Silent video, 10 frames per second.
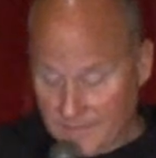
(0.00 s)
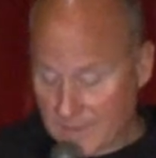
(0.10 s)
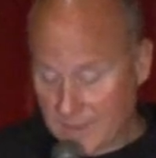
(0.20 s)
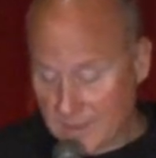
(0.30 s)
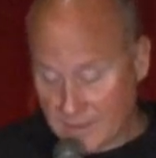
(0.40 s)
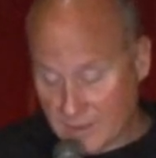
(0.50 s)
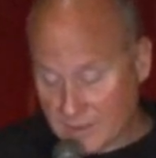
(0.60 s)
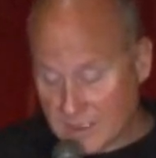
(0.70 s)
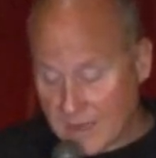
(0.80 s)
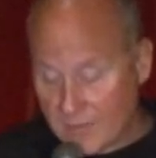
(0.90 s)
There,
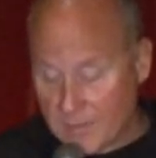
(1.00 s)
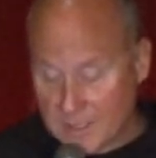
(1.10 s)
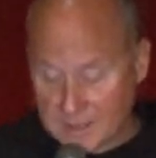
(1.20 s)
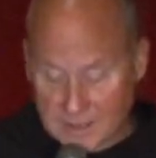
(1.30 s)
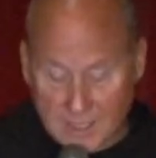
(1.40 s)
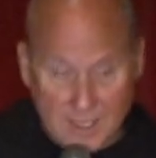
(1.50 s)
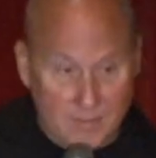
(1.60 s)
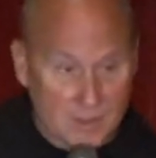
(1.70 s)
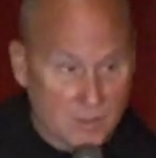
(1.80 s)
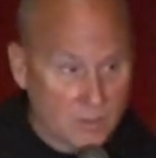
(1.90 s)
there's never been a time
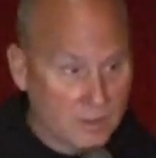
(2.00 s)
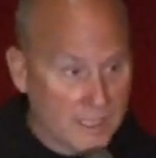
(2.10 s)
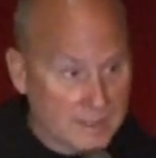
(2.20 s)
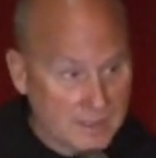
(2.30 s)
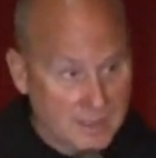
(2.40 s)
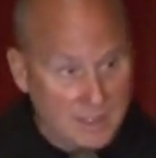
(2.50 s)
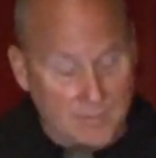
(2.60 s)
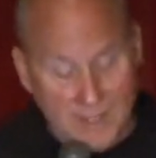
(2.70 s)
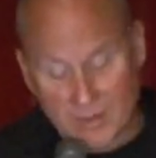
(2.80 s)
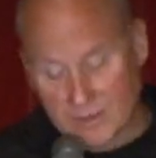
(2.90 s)
that the world hasn't needed,
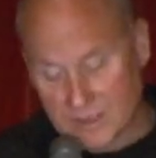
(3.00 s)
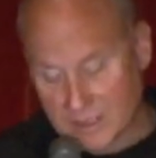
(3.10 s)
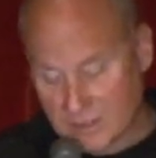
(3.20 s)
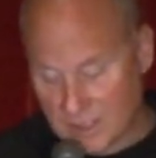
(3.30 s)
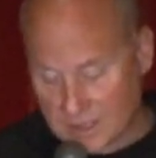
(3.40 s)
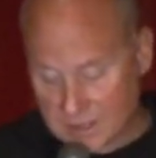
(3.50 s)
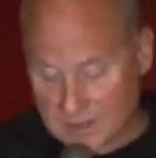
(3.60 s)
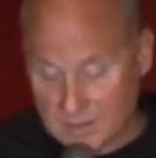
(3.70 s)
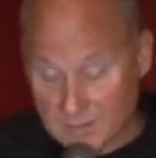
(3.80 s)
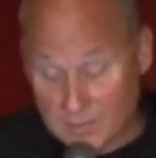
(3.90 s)
but I want to suggest
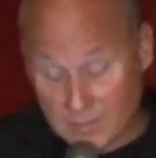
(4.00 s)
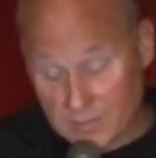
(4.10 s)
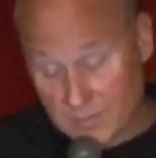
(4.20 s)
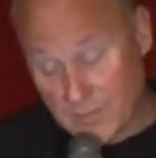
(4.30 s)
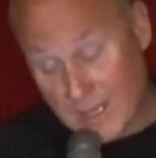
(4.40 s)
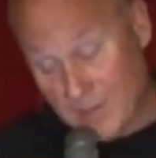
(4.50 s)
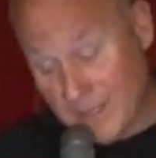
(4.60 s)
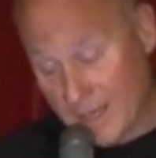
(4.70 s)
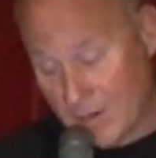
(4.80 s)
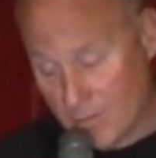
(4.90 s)
maybe
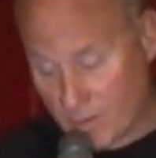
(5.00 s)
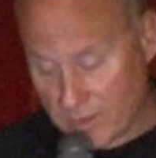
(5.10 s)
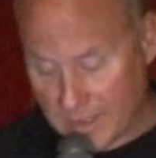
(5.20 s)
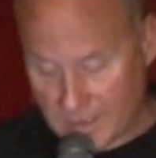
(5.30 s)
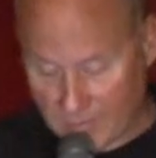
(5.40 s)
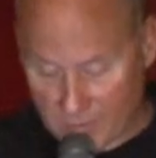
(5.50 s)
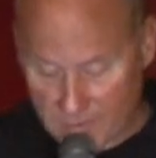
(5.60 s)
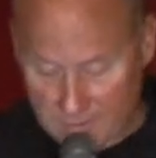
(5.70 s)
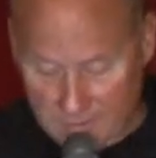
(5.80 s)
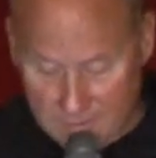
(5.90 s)
now more than ever
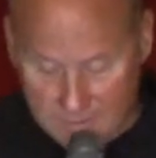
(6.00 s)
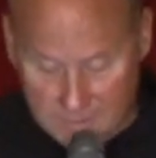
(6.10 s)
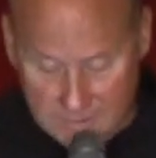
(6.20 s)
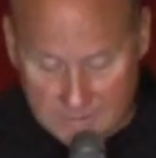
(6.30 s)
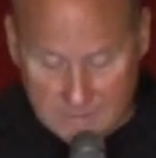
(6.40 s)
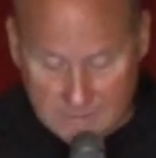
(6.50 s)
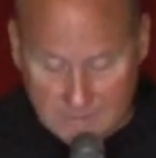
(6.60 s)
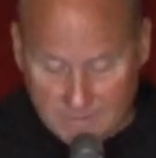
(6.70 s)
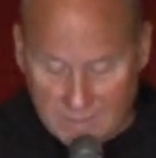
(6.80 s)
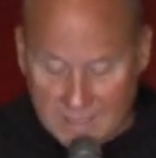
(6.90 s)

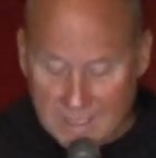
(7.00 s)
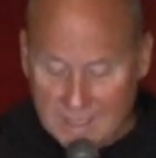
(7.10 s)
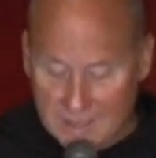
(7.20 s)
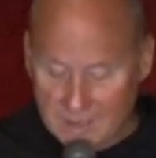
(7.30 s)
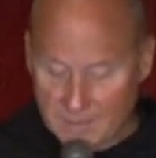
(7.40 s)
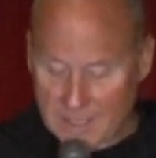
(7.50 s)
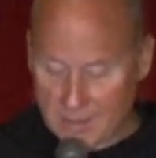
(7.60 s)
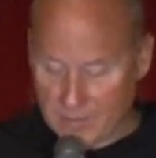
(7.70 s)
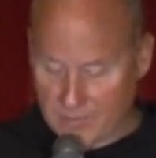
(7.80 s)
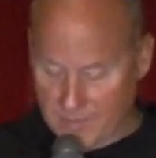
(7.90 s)
the healing
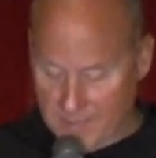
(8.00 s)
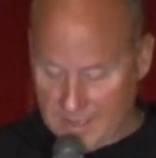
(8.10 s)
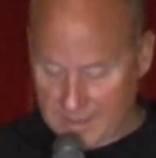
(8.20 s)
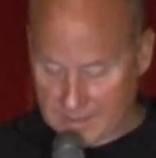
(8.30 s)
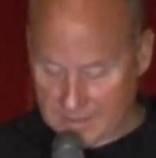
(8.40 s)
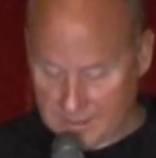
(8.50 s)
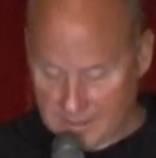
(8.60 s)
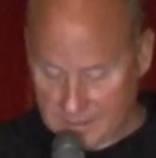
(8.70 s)
power of the Mass,